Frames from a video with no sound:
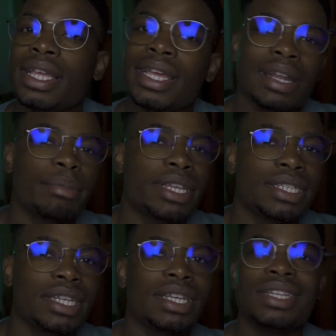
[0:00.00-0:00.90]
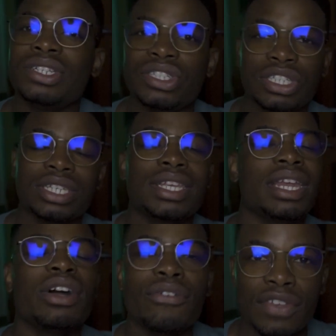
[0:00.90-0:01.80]
kind of basic, just
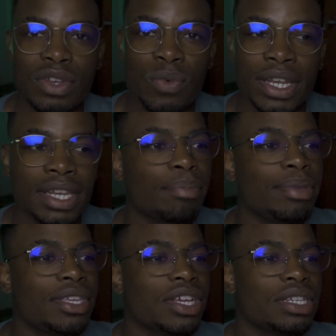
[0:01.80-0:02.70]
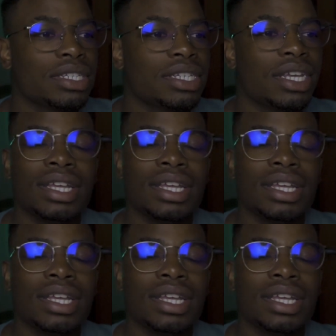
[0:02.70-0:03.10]
getting our feet wet because